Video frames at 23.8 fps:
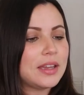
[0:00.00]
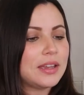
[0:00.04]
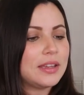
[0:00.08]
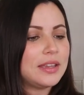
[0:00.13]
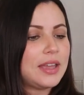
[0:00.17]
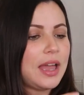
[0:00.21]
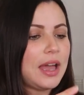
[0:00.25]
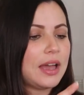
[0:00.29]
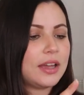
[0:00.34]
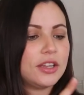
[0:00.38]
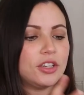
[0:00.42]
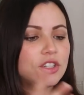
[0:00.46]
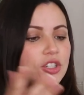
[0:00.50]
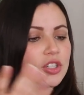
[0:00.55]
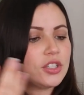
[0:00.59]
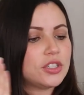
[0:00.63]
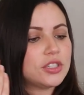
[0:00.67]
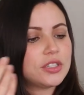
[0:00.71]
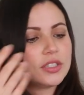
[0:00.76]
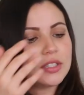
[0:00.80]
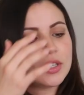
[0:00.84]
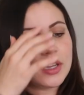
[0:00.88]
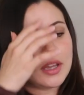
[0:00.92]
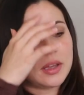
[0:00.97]
yeah, it
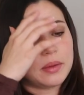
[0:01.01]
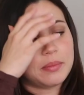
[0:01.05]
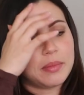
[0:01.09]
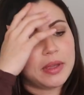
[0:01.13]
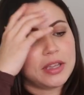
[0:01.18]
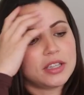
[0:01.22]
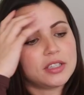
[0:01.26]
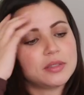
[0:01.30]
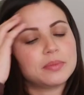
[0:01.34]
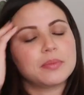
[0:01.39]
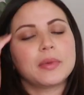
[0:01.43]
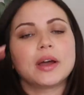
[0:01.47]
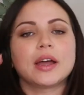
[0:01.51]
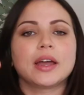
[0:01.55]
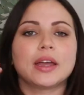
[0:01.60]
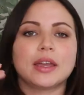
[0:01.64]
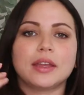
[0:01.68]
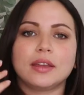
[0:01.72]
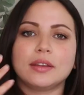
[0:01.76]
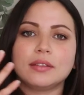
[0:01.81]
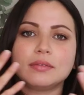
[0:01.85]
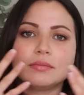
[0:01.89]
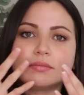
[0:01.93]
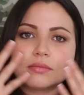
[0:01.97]
just uh, makes
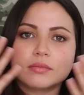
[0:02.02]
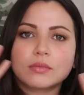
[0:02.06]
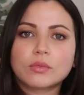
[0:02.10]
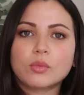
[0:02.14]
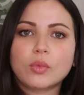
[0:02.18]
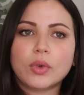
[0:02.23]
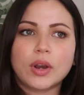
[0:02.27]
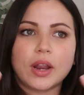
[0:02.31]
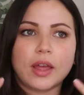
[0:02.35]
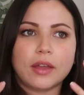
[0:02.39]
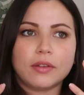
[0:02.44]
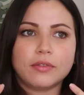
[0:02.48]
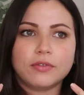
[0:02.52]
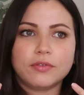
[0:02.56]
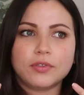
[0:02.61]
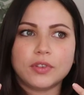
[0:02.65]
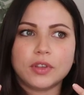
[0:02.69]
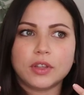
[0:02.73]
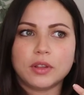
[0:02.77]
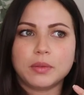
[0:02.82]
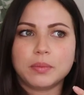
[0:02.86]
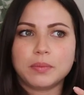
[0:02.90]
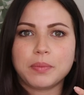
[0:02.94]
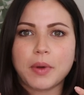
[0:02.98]
my, when I
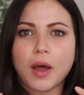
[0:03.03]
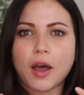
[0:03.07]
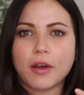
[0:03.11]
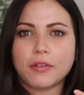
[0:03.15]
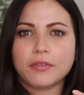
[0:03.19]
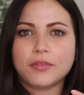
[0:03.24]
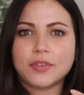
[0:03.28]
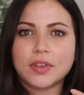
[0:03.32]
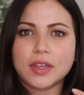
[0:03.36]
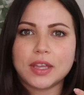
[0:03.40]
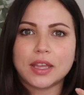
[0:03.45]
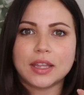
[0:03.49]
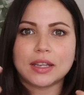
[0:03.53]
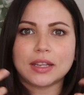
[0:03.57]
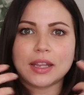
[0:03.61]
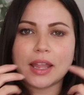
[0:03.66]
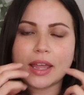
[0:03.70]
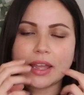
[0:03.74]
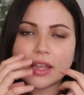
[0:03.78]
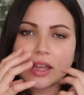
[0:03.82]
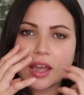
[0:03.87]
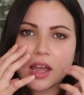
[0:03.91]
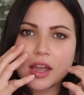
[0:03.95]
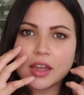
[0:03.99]
feel puffy and
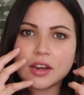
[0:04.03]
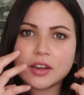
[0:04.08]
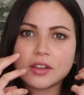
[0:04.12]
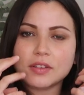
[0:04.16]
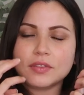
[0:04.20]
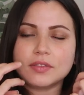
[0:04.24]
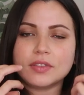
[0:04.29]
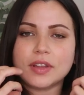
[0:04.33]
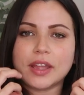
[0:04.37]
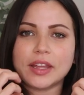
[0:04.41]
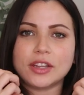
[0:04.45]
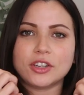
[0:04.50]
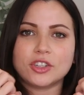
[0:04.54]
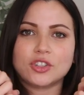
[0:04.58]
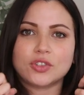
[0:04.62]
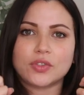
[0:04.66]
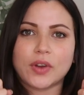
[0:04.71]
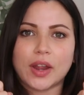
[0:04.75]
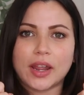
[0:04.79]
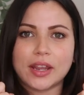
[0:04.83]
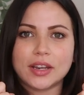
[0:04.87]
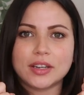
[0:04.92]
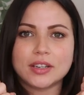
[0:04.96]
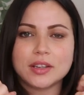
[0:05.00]
like kind of like
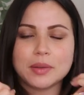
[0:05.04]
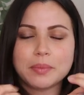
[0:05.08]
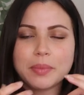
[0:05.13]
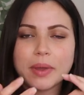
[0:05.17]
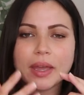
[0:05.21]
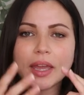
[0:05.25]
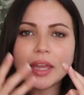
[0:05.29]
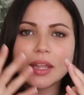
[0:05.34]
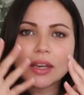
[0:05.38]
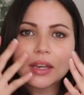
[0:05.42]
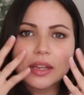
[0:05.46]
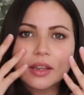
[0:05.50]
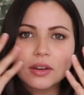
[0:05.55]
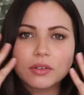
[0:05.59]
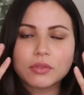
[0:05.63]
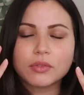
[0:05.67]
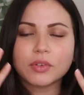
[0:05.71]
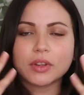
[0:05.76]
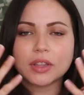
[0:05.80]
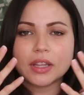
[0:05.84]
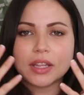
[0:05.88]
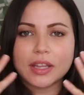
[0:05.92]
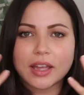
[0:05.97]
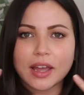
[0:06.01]
drained a bit, it
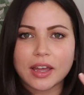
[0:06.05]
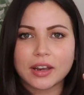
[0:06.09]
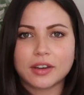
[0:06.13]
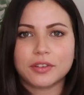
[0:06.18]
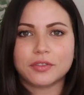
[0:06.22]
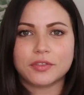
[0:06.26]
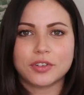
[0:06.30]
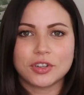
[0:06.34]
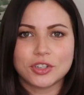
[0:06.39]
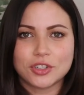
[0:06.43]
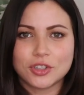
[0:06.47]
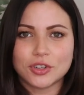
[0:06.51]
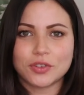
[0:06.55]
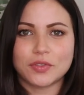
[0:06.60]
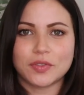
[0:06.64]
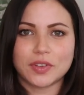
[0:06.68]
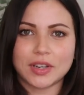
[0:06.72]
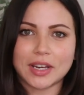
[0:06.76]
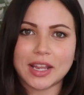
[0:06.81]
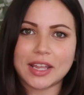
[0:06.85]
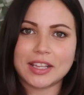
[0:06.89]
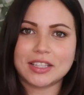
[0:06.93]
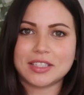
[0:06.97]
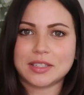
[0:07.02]
really kind of
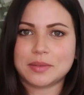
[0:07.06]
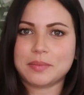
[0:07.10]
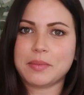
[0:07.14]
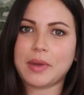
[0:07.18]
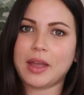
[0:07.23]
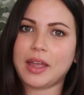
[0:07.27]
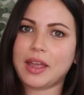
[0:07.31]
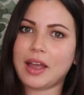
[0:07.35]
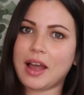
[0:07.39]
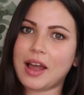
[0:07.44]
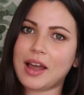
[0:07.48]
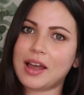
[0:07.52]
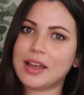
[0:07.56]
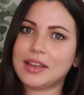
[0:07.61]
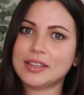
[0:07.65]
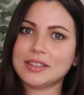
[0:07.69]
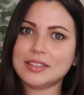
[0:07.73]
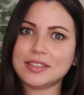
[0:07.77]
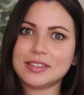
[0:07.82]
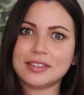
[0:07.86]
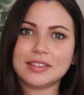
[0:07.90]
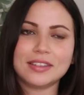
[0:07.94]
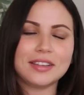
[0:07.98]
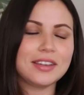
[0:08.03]
rejuvenates my
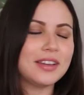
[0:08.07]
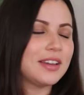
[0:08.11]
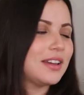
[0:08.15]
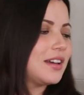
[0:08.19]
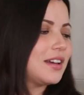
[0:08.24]
eyes